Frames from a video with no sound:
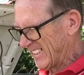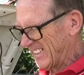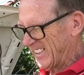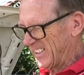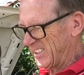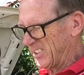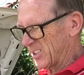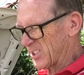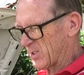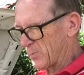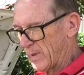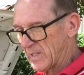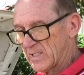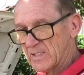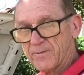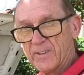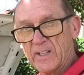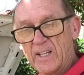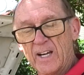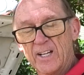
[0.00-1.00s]
in the
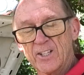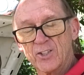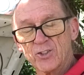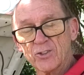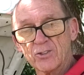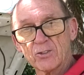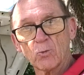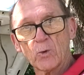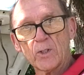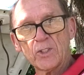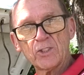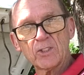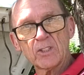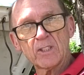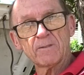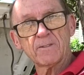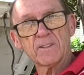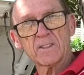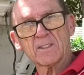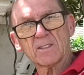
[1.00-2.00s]
specification when you're
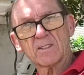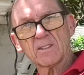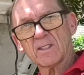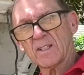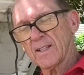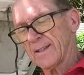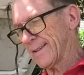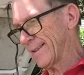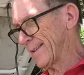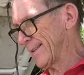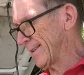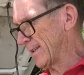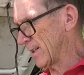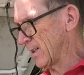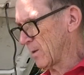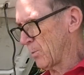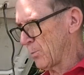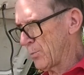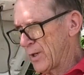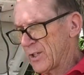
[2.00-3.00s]
given a
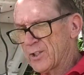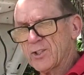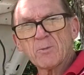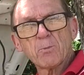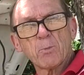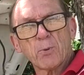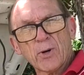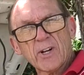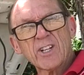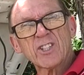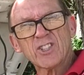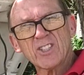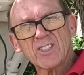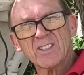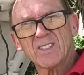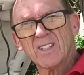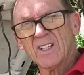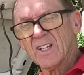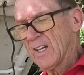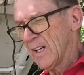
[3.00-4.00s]
compression pressure.
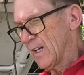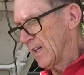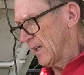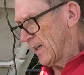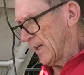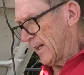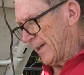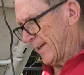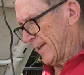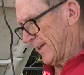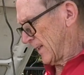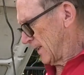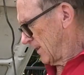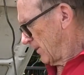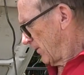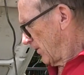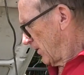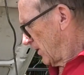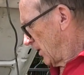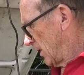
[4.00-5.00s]

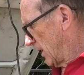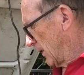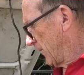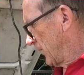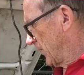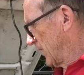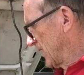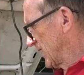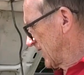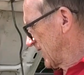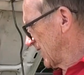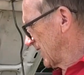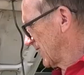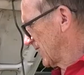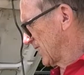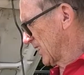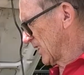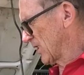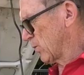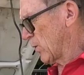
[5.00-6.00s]
Like for
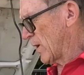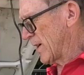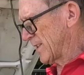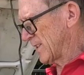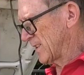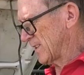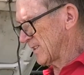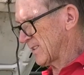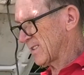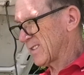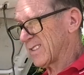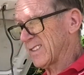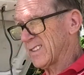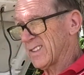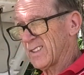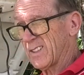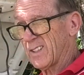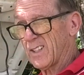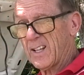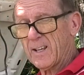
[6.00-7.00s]
instance, this one is
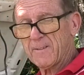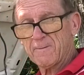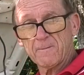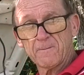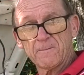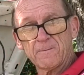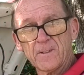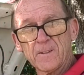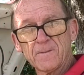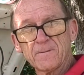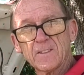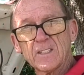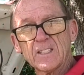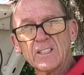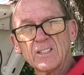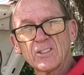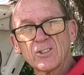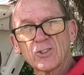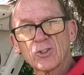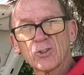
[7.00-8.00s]

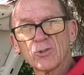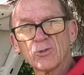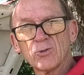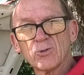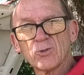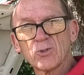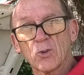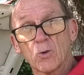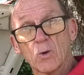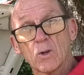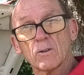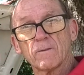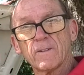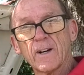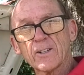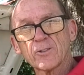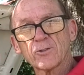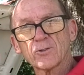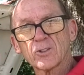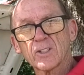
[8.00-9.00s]
1150 to
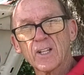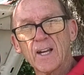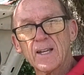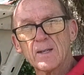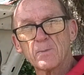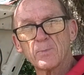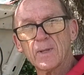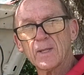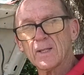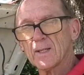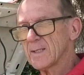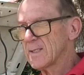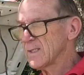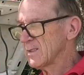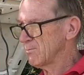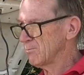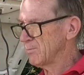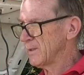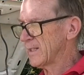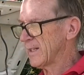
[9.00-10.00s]
1200
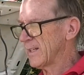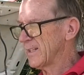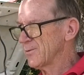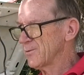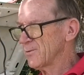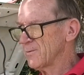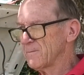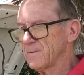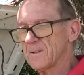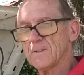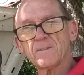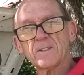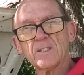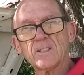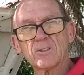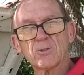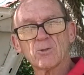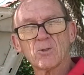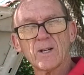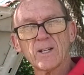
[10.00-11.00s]
kPa, about 150
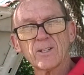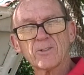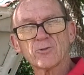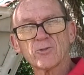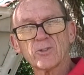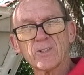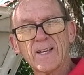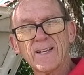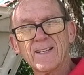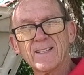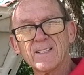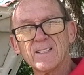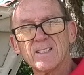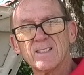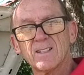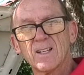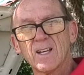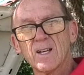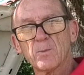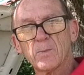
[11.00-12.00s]
to 180
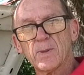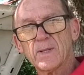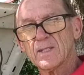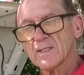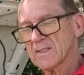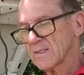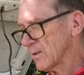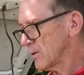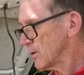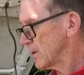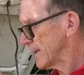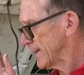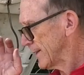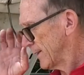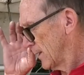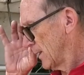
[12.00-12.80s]
PSI,